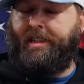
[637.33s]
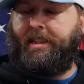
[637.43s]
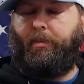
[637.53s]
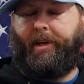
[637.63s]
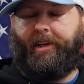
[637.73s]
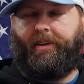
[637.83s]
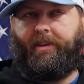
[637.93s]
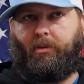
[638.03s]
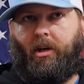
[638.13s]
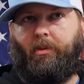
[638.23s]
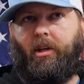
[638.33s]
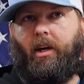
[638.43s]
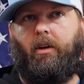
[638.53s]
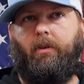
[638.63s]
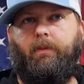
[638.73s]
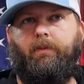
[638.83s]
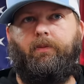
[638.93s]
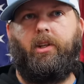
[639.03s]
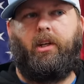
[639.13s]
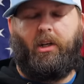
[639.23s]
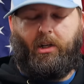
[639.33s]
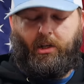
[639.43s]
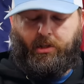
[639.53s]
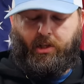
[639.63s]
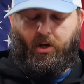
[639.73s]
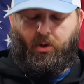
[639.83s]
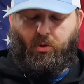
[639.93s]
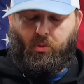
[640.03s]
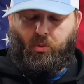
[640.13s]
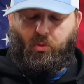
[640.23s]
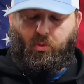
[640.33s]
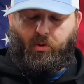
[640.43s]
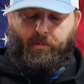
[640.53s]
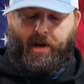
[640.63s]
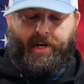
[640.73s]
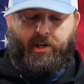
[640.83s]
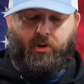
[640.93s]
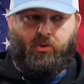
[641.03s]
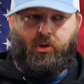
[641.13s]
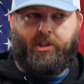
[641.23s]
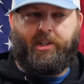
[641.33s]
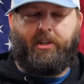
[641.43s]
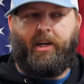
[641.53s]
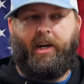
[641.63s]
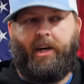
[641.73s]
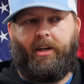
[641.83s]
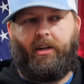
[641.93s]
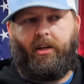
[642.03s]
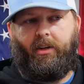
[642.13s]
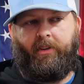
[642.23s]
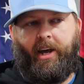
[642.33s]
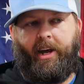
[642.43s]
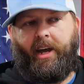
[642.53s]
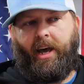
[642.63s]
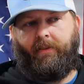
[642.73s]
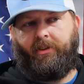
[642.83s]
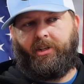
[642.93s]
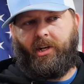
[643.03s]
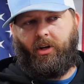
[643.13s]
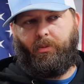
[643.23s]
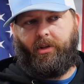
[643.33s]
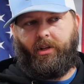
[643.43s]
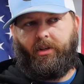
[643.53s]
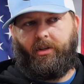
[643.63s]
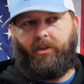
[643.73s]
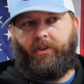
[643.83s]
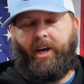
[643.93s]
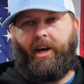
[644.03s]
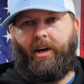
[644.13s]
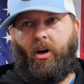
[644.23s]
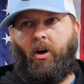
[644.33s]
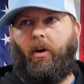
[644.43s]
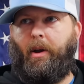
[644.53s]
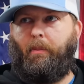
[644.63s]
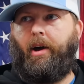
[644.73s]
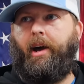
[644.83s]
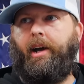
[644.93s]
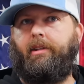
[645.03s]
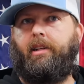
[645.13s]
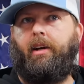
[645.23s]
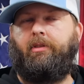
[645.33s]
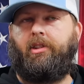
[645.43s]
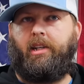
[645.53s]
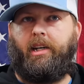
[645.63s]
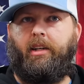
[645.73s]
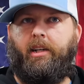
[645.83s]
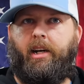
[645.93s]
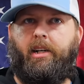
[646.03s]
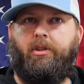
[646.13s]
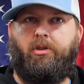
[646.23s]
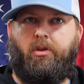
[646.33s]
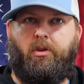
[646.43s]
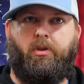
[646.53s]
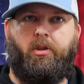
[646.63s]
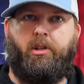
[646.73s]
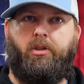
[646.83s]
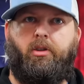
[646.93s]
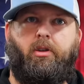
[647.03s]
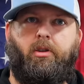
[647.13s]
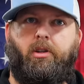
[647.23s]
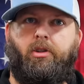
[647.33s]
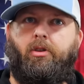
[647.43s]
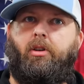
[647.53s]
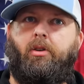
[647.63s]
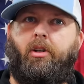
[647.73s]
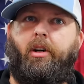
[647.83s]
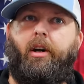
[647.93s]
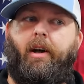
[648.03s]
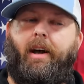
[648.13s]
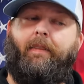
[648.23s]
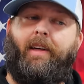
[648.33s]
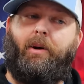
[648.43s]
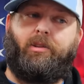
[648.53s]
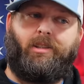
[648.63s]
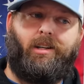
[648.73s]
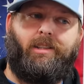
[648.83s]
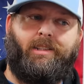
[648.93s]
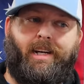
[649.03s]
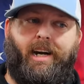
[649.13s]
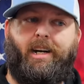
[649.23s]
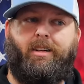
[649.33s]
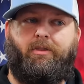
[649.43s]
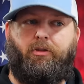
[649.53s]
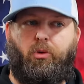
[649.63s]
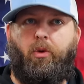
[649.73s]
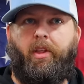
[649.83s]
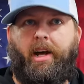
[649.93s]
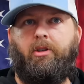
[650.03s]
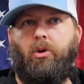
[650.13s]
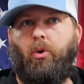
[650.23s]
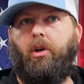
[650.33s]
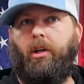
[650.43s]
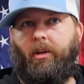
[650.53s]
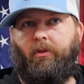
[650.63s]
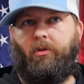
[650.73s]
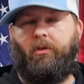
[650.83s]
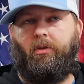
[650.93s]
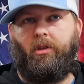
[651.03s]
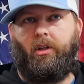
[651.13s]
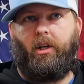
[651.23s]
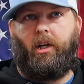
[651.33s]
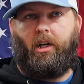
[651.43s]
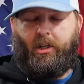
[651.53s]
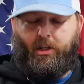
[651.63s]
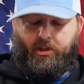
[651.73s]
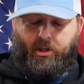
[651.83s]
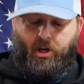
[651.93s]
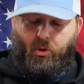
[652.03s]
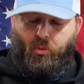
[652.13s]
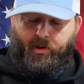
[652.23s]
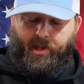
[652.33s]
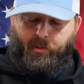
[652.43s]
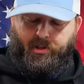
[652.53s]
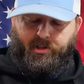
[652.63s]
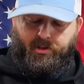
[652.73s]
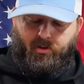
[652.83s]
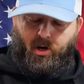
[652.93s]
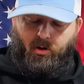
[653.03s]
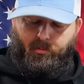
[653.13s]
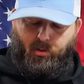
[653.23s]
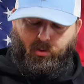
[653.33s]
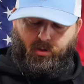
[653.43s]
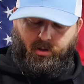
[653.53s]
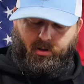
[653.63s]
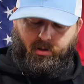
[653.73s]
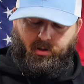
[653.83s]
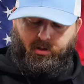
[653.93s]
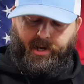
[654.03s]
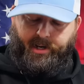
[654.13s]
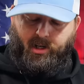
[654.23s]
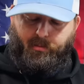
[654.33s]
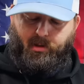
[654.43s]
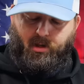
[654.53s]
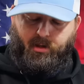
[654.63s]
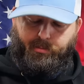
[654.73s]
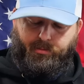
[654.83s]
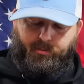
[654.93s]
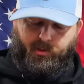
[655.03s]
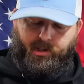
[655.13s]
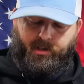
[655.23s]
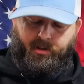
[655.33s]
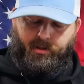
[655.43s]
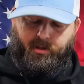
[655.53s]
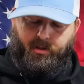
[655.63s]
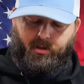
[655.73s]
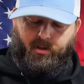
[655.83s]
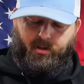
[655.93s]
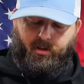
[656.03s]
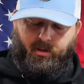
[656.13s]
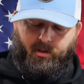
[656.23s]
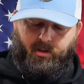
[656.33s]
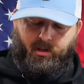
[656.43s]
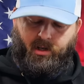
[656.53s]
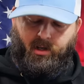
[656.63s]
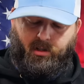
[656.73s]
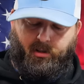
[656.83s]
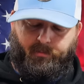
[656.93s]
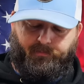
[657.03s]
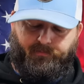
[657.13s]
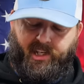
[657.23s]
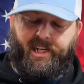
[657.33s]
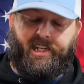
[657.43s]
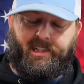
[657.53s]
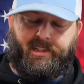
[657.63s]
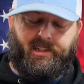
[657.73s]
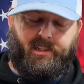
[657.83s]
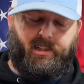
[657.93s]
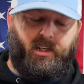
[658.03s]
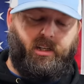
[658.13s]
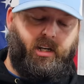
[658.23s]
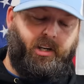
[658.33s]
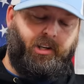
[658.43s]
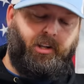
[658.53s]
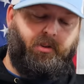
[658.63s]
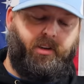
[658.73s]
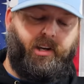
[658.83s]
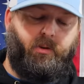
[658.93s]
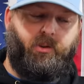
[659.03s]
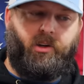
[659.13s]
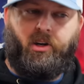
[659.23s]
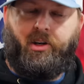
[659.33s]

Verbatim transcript: it's the pin that's popping out. Right. So when Matco looked at that, they have determined that our impacts have steadily gotten stronger and stronger and stronger. Mm-hmm. And they was not designed for that torque level. Right. So when they went to the drawing board, they come up with um, these. Another thing with our